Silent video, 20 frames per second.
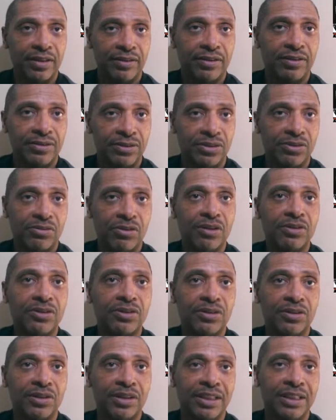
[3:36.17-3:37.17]
the
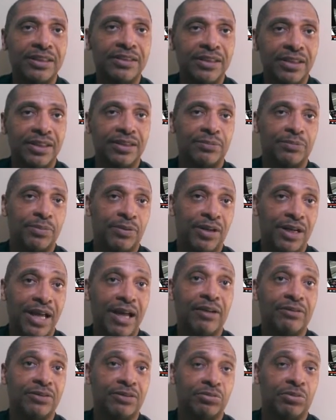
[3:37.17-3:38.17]
structure isn't as
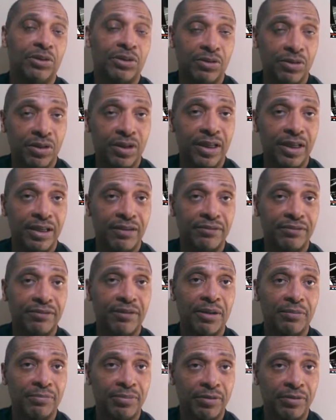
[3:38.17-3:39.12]
pronounced when you're looking at front,